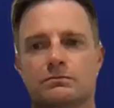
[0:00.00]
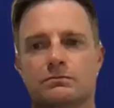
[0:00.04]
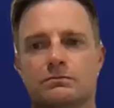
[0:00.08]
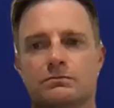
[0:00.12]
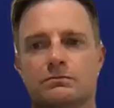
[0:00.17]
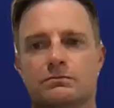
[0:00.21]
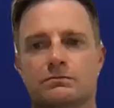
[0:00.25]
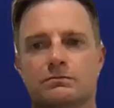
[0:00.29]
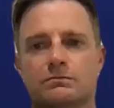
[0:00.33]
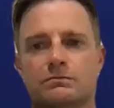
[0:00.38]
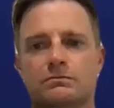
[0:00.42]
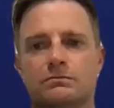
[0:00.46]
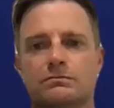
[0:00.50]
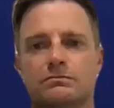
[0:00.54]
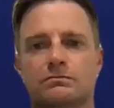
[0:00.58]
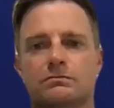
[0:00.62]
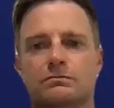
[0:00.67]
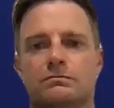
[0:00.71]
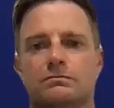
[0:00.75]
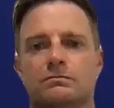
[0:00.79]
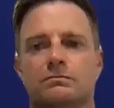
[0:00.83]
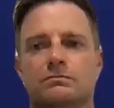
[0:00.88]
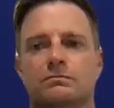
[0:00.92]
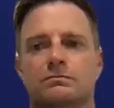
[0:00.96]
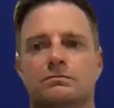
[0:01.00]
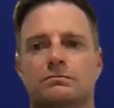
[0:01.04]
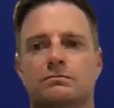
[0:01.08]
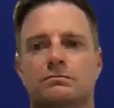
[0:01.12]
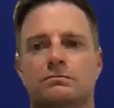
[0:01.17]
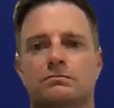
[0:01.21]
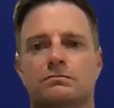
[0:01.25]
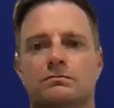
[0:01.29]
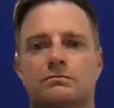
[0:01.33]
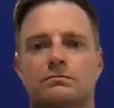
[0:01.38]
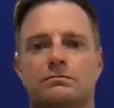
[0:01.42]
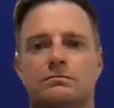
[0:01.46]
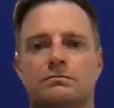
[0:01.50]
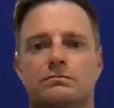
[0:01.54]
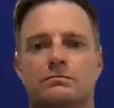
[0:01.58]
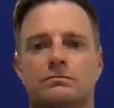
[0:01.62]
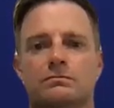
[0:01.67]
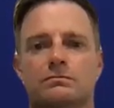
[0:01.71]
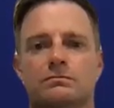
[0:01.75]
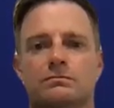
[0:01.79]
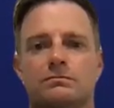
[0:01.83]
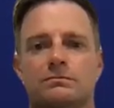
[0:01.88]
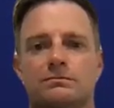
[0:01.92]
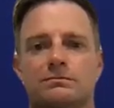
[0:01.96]

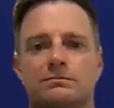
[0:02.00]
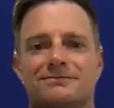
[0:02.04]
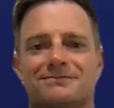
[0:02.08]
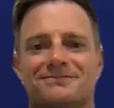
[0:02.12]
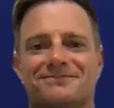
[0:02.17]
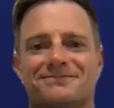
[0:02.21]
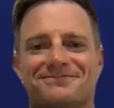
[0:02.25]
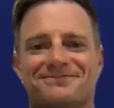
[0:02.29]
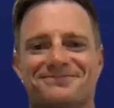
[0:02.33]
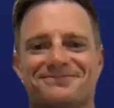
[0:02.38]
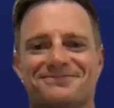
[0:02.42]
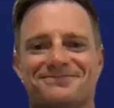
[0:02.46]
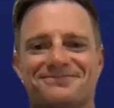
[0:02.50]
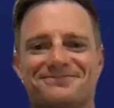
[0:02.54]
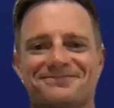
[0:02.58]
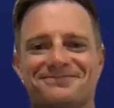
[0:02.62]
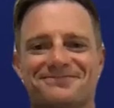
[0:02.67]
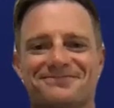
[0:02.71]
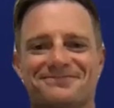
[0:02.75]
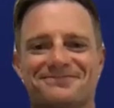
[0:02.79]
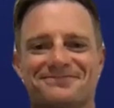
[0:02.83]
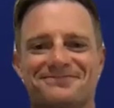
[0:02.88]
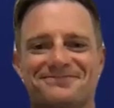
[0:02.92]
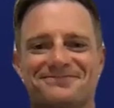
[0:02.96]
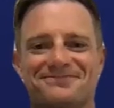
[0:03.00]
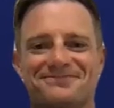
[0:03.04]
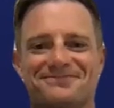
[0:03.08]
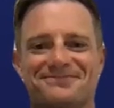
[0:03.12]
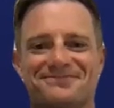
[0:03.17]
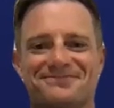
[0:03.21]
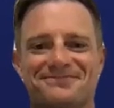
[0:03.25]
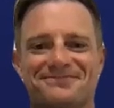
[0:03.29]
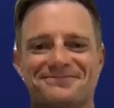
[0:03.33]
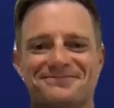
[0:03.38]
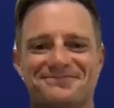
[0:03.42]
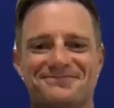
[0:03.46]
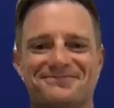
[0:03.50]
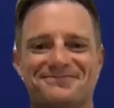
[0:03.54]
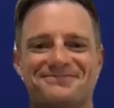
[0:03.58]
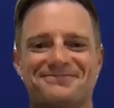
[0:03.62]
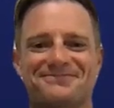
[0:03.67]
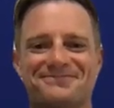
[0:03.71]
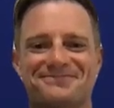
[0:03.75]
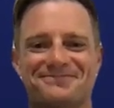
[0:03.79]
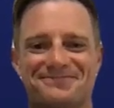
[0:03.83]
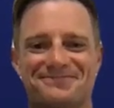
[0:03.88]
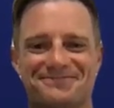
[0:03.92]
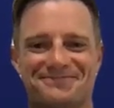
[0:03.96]

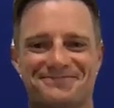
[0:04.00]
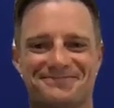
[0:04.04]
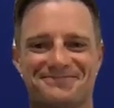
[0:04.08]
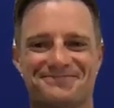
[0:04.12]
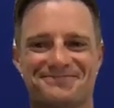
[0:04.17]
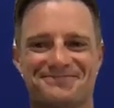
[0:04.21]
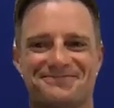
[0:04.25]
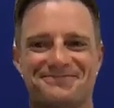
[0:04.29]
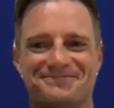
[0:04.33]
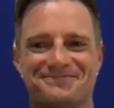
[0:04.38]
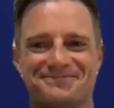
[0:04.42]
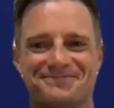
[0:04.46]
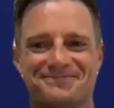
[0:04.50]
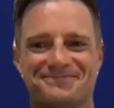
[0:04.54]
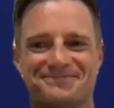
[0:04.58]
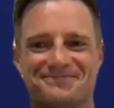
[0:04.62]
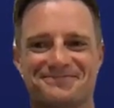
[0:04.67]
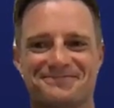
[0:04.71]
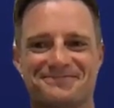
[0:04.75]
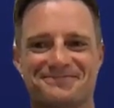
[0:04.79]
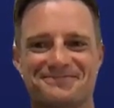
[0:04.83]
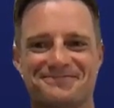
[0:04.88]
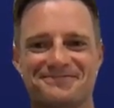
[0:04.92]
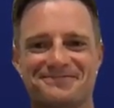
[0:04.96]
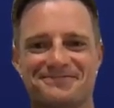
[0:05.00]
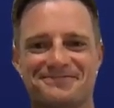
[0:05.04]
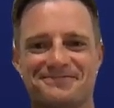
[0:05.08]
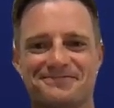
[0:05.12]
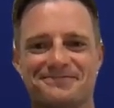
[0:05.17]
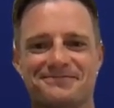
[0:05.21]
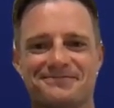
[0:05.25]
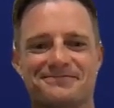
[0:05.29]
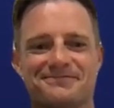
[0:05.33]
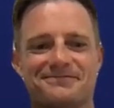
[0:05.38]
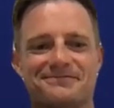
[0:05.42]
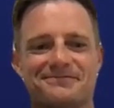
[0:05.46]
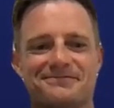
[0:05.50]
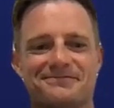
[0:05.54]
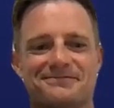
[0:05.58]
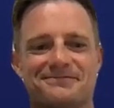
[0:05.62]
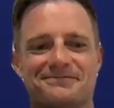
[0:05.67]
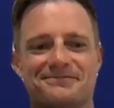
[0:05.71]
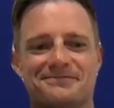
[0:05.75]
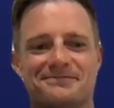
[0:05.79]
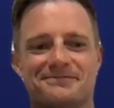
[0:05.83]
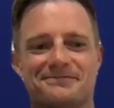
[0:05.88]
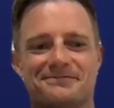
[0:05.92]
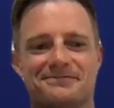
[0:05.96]

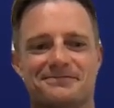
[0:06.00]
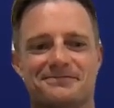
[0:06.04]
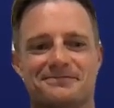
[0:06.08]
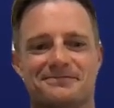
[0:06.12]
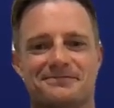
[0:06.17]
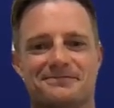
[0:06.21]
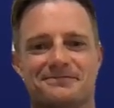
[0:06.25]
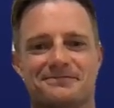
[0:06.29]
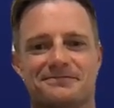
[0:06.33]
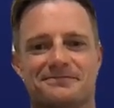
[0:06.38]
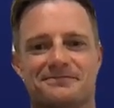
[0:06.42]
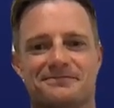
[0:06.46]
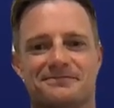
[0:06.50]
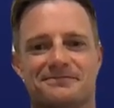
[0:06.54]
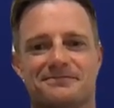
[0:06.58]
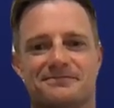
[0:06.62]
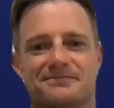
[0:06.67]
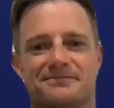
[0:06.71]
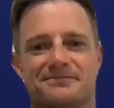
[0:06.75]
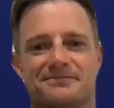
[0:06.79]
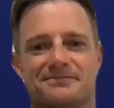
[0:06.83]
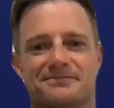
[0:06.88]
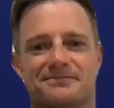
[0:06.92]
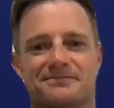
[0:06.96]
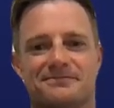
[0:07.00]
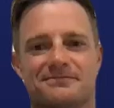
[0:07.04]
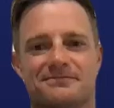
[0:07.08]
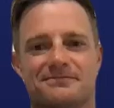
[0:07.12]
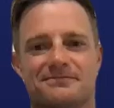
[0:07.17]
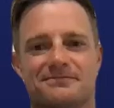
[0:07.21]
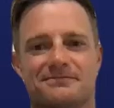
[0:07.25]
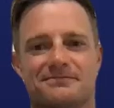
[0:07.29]
No words are spoken by the person on screen.